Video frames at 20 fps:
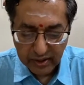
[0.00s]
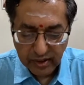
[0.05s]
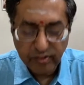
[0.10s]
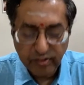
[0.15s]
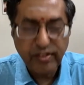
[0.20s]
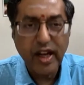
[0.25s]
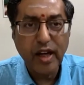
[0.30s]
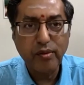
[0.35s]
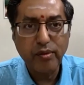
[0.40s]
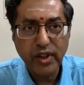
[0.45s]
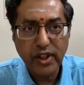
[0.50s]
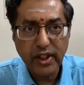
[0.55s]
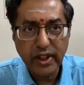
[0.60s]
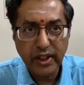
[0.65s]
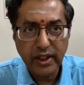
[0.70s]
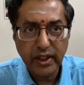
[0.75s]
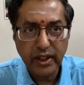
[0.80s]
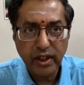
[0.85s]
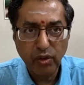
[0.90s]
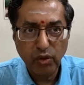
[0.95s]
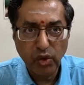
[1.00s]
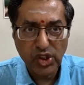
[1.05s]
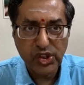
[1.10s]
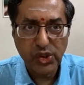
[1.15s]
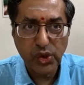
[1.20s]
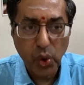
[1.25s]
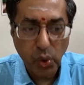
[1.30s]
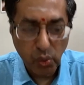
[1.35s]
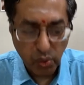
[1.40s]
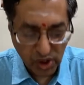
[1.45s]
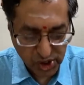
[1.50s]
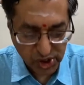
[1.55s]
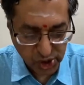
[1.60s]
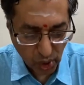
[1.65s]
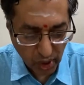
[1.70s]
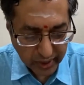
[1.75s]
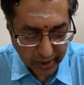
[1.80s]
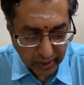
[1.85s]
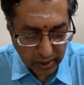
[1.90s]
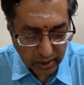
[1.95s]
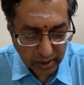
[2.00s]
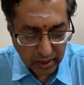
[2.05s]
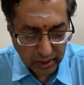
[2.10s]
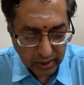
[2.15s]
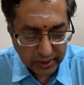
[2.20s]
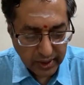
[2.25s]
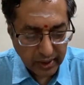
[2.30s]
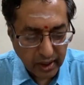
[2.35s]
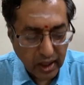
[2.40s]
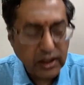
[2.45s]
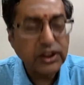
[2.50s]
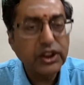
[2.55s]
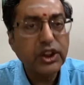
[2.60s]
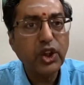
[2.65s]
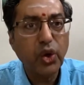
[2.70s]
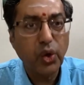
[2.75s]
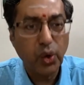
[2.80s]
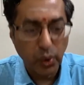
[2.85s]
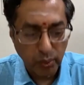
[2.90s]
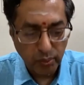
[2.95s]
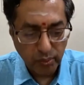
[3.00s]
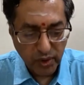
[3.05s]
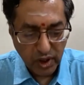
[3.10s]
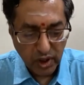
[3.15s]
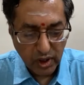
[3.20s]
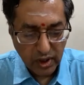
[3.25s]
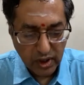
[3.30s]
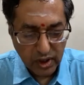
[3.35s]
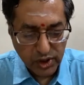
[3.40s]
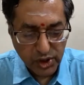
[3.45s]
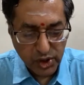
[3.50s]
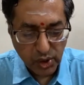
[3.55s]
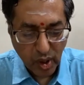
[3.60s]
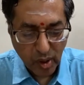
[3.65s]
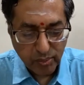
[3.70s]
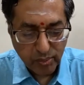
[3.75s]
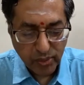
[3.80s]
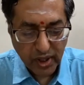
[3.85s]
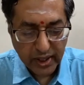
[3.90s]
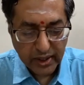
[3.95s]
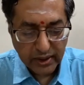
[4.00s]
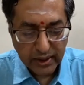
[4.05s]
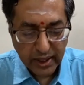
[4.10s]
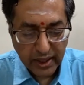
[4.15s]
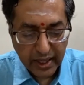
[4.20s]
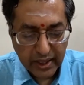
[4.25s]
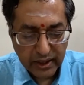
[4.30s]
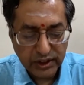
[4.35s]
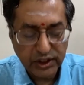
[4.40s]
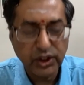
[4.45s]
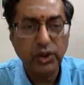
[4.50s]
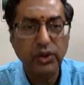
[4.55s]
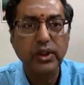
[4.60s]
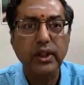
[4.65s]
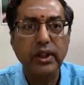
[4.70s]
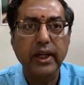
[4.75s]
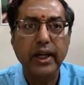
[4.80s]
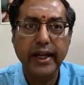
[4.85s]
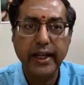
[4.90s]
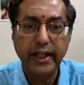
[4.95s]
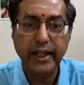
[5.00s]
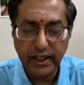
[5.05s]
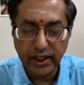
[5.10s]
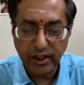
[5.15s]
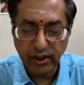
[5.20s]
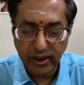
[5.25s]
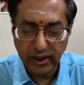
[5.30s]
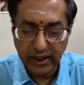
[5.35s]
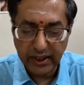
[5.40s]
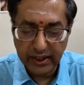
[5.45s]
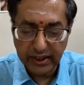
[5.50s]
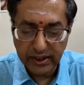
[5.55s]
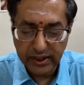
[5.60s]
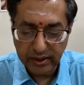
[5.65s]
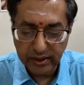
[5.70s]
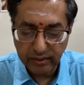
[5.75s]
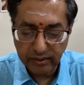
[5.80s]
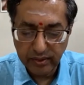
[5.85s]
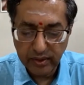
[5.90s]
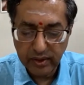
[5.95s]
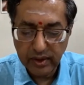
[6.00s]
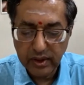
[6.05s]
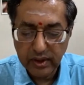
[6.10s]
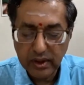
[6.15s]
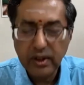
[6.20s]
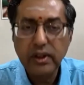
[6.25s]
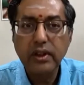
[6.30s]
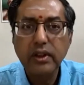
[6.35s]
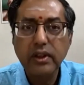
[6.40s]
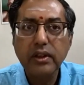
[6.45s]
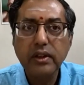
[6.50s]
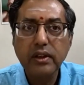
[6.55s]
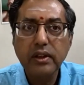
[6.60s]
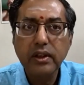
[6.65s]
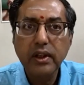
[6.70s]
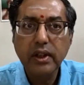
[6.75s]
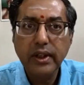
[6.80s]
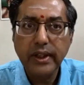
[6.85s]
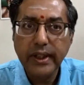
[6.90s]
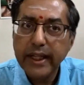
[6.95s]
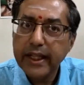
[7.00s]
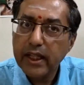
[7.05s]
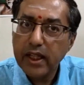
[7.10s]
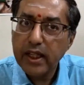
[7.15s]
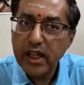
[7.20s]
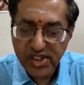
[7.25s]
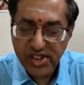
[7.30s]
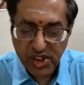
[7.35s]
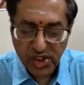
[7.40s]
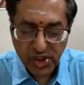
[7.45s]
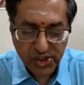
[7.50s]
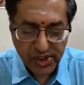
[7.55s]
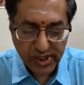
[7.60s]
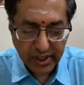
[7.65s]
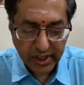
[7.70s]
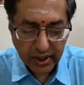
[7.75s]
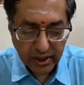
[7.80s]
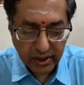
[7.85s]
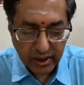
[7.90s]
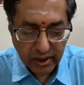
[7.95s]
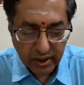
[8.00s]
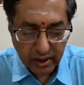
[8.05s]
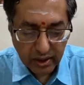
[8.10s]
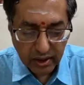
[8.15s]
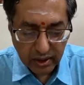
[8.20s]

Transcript: The family was overjoyed. They rushed home to apply the ash to the ailing relative. Needless to say,